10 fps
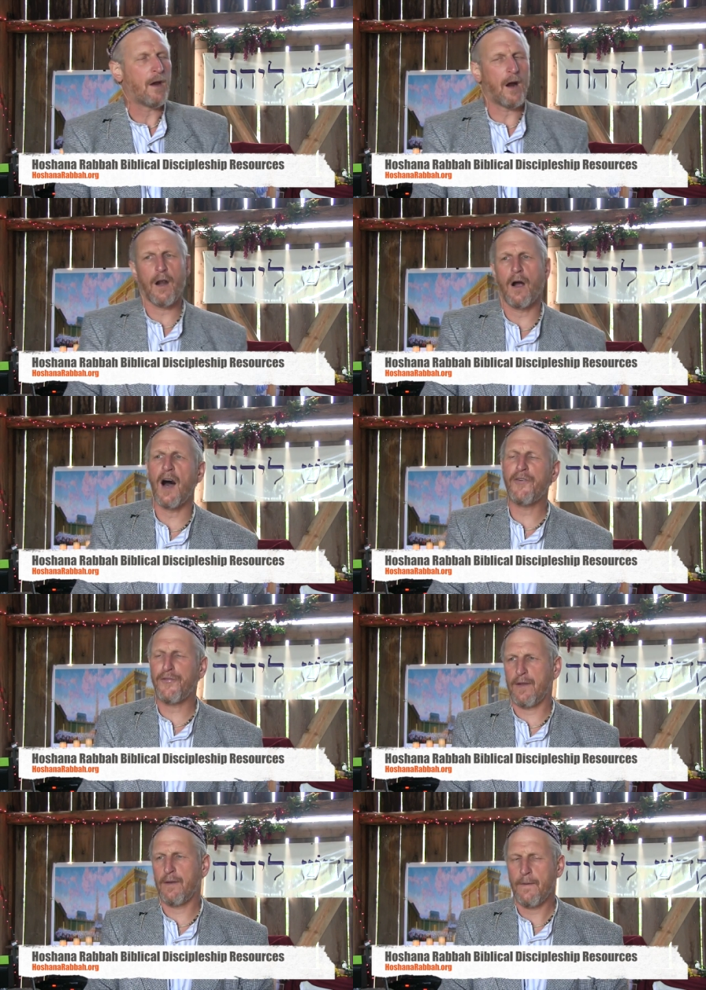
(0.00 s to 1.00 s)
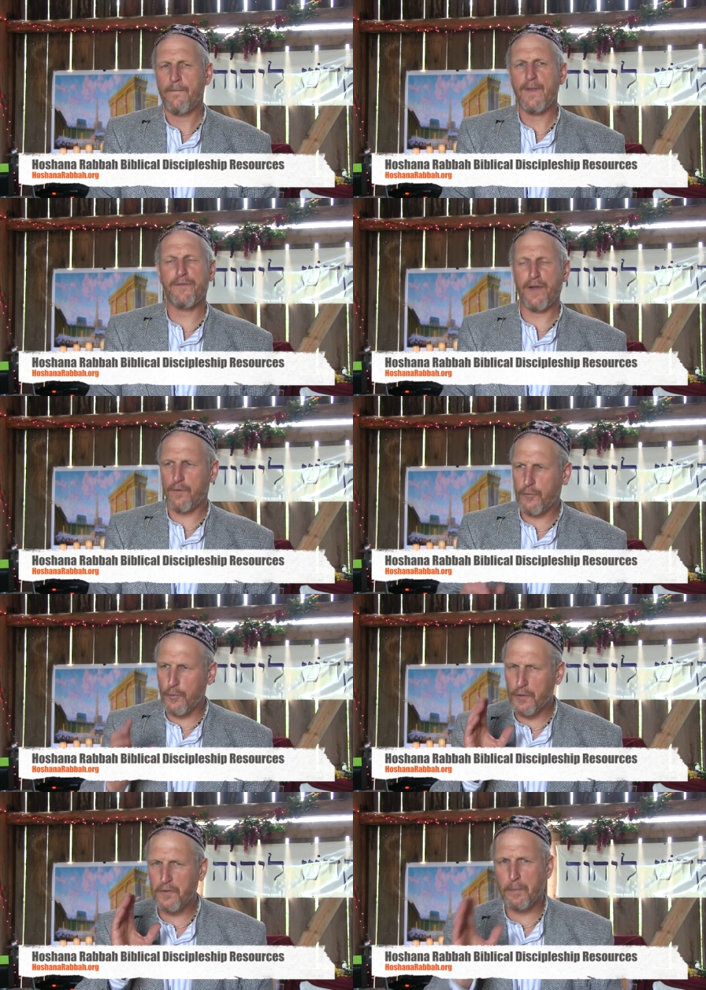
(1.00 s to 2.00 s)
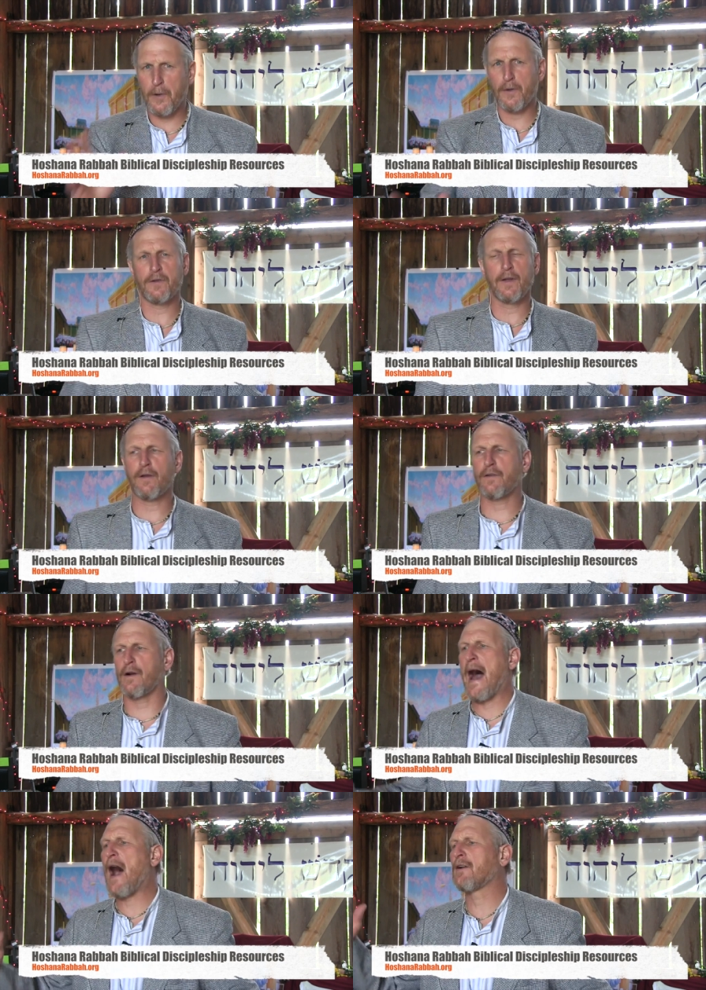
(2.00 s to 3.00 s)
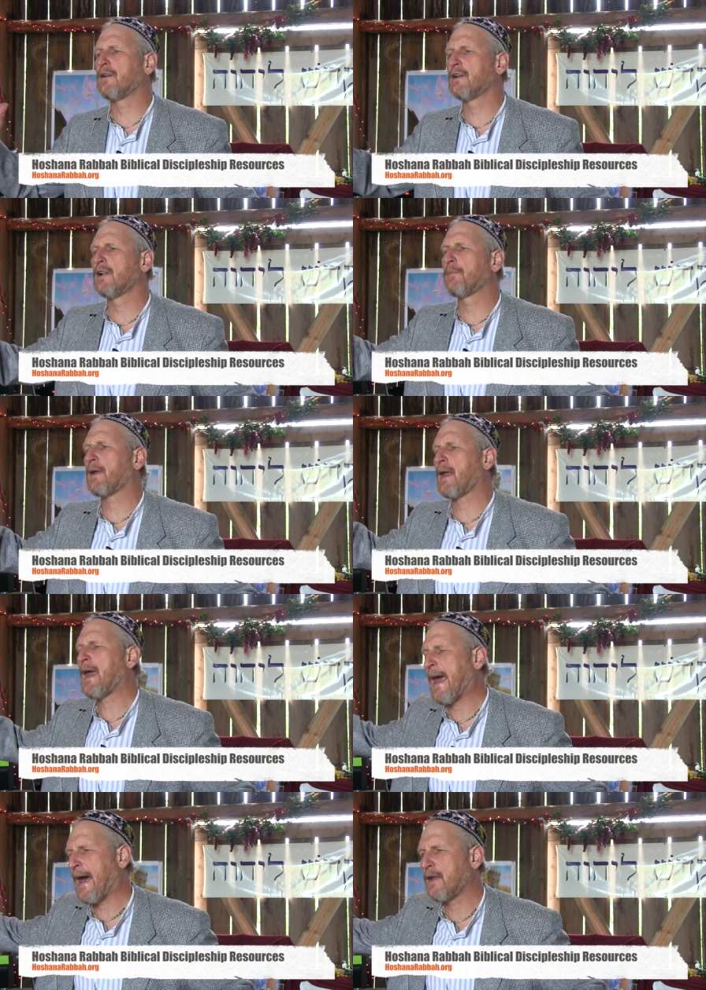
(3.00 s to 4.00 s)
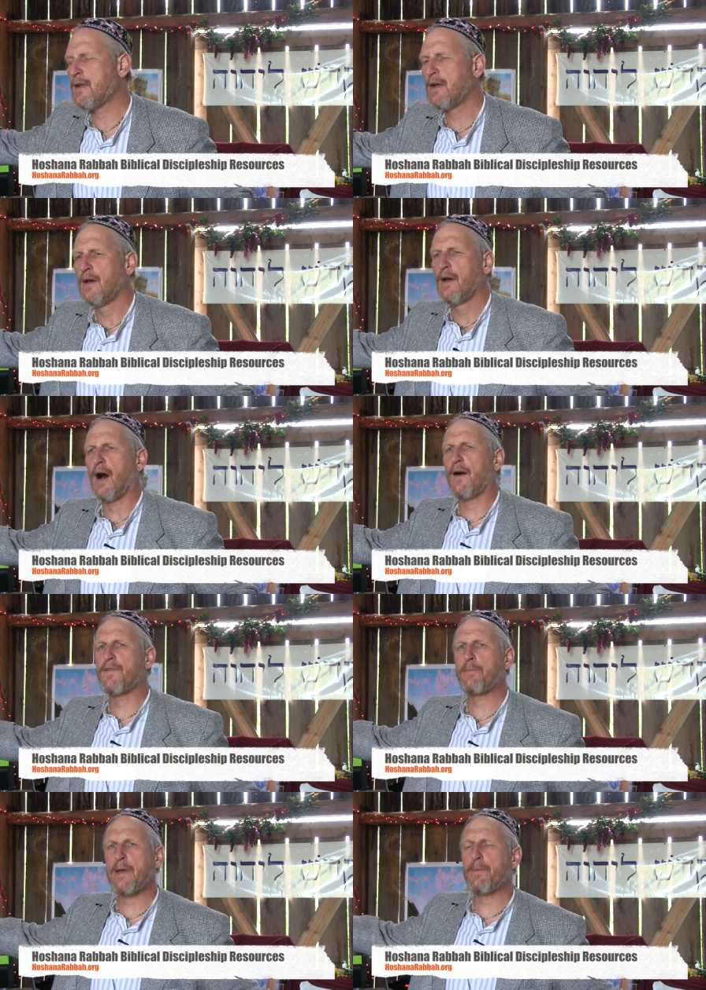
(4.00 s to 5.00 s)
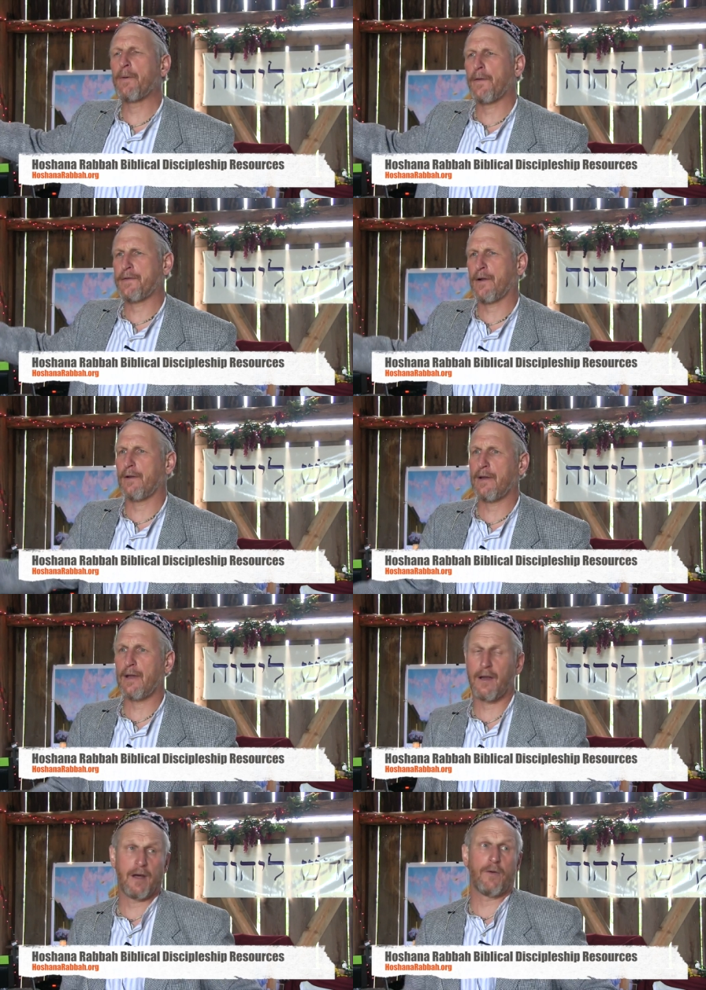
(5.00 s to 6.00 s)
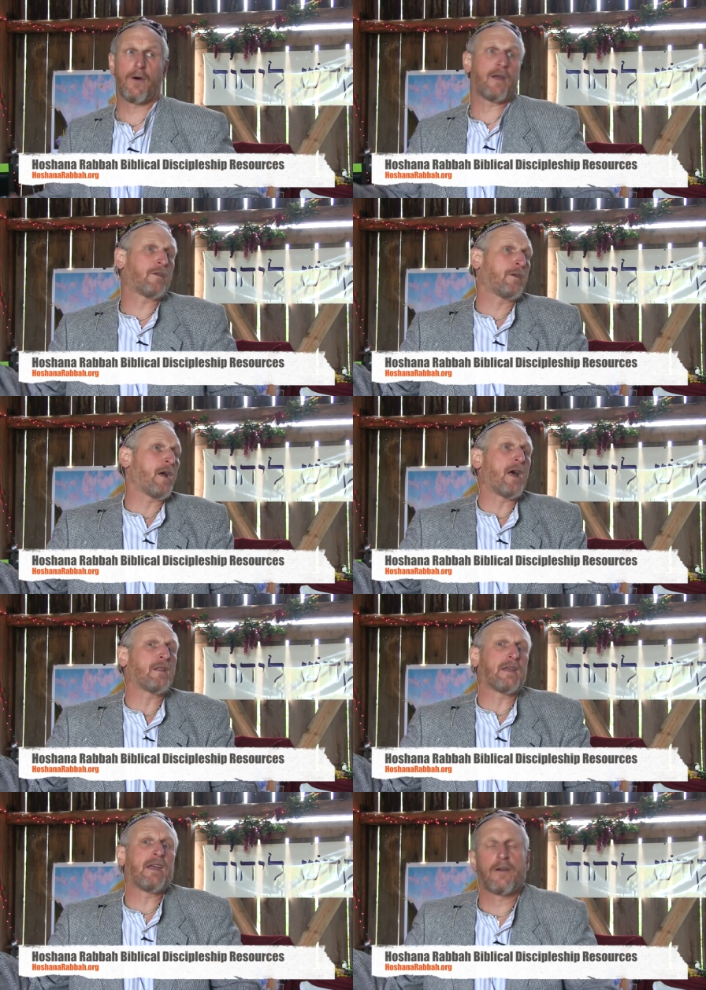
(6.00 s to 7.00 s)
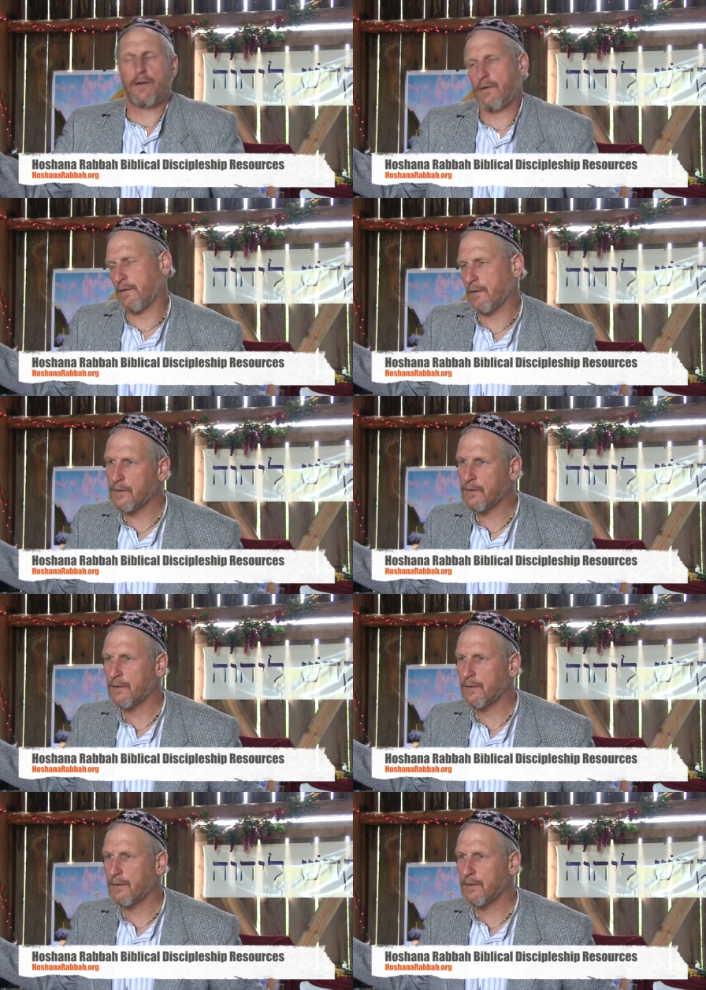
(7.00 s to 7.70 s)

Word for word: are often, if they're true spiritual leaders, are out a little bit ahead of the people that they're leading. Otherwise, they're not leaders.